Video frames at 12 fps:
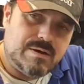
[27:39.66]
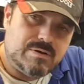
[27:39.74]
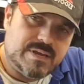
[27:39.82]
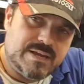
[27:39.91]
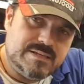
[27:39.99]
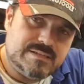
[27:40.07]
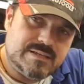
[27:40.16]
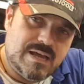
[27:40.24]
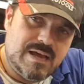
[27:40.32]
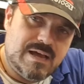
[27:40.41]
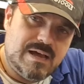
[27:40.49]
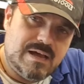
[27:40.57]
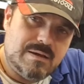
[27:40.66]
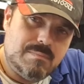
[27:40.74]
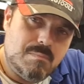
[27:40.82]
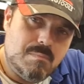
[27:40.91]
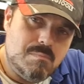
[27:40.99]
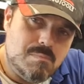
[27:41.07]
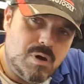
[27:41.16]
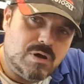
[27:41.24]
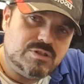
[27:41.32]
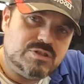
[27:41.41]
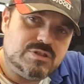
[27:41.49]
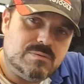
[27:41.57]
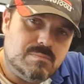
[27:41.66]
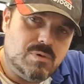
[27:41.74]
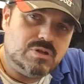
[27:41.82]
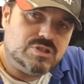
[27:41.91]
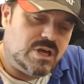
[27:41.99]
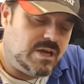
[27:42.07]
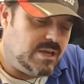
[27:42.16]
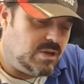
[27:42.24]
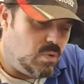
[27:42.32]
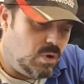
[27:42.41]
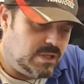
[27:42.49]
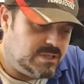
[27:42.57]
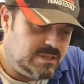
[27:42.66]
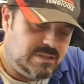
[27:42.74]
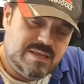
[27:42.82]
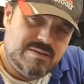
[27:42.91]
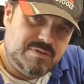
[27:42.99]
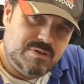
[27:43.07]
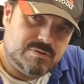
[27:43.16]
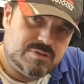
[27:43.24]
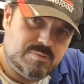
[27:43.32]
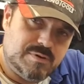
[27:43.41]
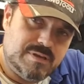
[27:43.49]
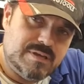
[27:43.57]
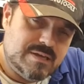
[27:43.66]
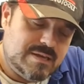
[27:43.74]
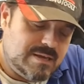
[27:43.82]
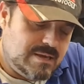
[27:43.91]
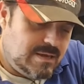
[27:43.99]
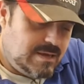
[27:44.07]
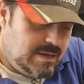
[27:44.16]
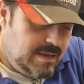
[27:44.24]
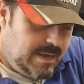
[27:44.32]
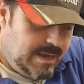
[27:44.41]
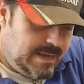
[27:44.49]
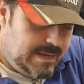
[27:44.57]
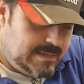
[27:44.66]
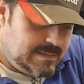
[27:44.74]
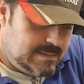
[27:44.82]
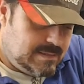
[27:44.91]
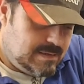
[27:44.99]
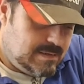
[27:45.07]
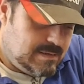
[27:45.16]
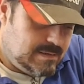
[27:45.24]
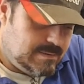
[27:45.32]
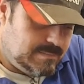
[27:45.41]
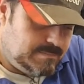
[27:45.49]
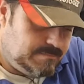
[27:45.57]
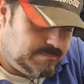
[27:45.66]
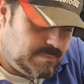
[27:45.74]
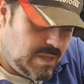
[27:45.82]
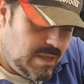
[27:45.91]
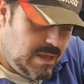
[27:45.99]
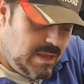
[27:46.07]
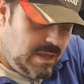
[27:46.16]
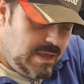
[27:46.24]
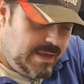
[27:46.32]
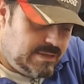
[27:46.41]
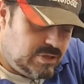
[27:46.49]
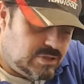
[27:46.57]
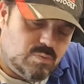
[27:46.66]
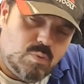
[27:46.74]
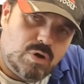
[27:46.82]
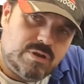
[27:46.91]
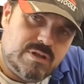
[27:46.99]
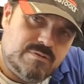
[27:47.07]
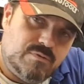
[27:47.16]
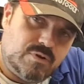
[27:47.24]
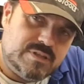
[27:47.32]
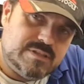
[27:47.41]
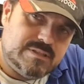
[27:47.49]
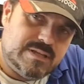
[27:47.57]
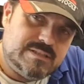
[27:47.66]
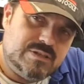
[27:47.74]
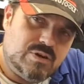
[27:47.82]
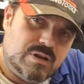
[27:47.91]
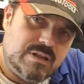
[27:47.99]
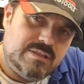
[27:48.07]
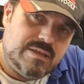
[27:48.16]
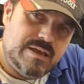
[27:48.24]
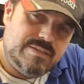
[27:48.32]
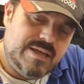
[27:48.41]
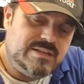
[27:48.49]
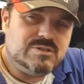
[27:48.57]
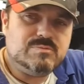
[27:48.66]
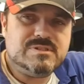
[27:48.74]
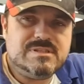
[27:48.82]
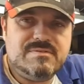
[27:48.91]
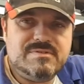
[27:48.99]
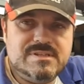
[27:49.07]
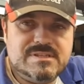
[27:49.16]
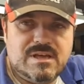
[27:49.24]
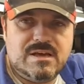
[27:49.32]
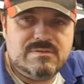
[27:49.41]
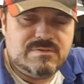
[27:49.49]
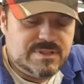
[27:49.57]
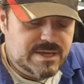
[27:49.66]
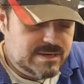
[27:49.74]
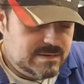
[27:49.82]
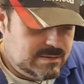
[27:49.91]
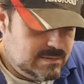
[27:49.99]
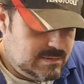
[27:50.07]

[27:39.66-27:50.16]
nowadays are much, much higher quality than they ever used to be, and it doesn't want a fully synthetic oil in there. The engine was never designed for that.